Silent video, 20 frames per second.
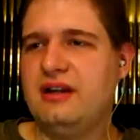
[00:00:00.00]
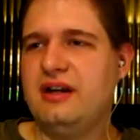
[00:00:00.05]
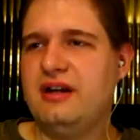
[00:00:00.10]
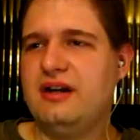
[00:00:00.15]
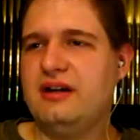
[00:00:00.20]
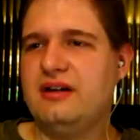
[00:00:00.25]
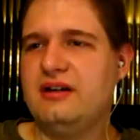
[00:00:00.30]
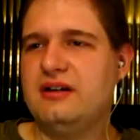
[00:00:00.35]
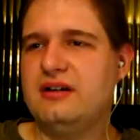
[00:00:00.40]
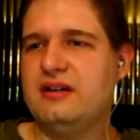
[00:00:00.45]

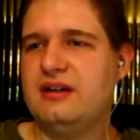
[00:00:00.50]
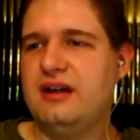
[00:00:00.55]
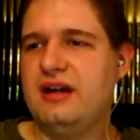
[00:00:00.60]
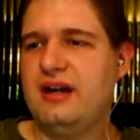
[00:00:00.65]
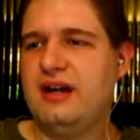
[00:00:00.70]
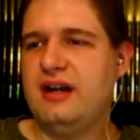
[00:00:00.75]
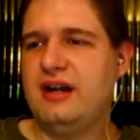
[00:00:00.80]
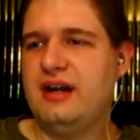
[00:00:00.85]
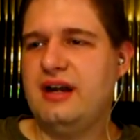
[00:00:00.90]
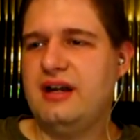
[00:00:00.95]
there
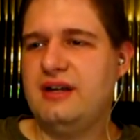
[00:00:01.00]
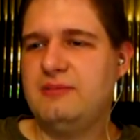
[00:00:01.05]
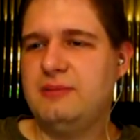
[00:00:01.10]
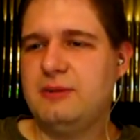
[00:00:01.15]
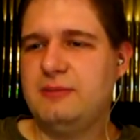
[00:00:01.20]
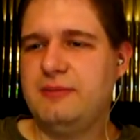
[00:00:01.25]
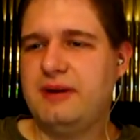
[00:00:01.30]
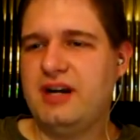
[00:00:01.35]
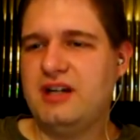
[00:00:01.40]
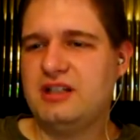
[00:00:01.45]
and
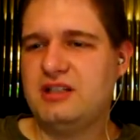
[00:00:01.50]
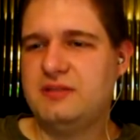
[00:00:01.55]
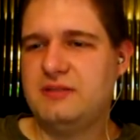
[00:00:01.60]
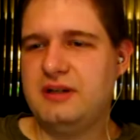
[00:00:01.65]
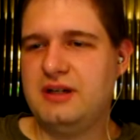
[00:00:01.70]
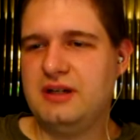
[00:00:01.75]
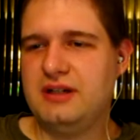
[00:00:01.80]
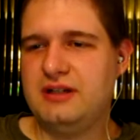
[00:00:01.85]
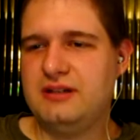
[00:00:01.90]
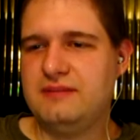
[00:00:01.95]
put
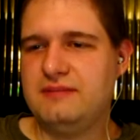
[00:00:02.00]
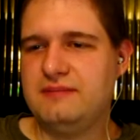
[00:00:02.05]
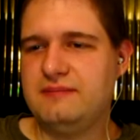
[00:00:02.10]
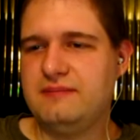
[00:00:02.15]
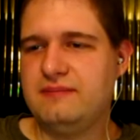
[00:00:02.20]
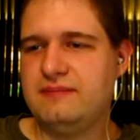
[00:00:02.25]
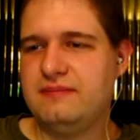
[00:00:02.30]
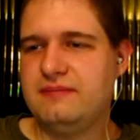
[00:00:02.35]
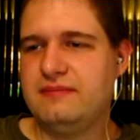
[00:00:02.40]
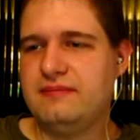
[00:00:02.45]
backspin on it.
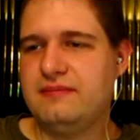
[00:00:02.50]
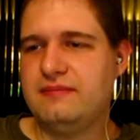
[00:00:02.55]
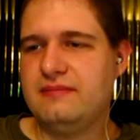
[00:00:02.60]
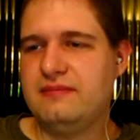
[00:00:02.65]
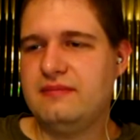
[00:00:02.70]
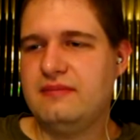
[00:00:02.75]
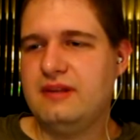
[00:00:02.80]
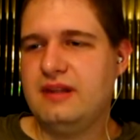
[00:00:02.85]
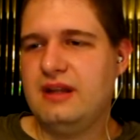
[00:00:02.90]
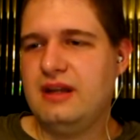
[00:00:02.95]

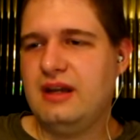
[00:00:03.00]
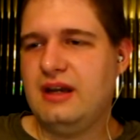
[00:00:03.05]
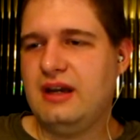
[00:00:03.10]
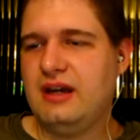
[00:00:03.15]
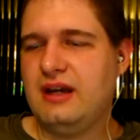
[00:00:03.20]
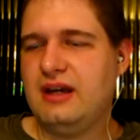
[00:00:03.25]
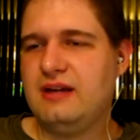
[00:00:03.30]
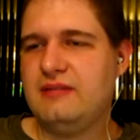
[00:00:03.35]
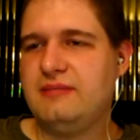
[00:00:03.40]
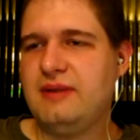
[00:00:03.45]

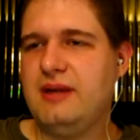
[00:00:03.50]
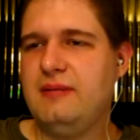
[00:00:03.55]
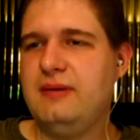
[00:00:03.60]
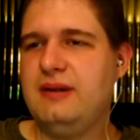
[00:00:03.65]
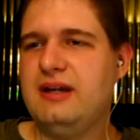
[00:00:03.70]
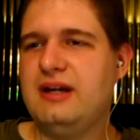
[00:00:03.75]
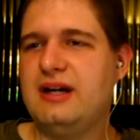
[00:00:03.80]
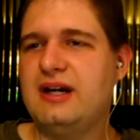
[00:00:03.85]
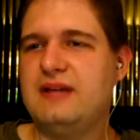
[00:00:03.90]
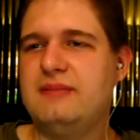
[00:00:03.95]
And
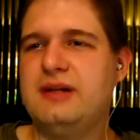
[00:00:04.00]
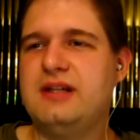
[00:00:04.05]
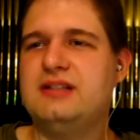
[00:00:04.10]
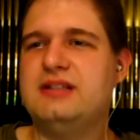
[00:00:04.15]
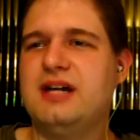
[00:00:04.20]
maybe I got my